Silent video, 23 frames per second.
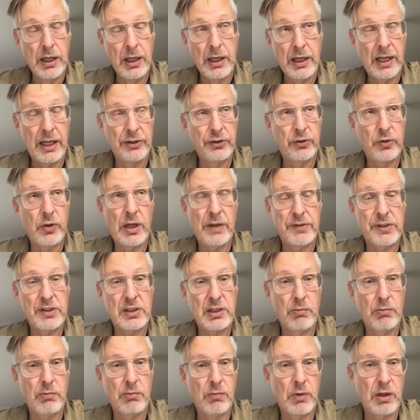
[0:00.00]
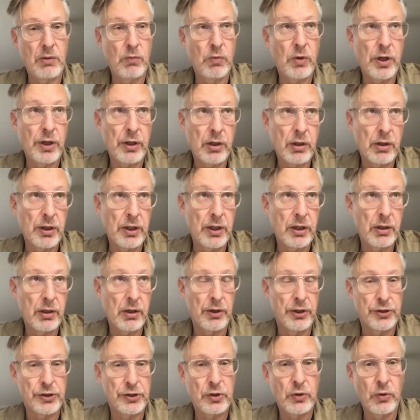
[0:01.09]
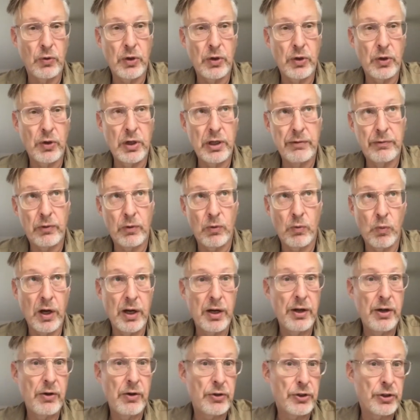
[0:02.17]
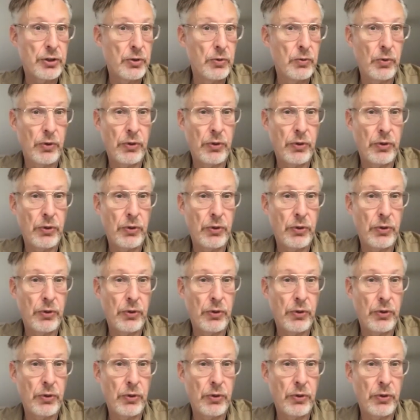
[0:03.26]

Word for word: and to have someone work on a on a story for one or two or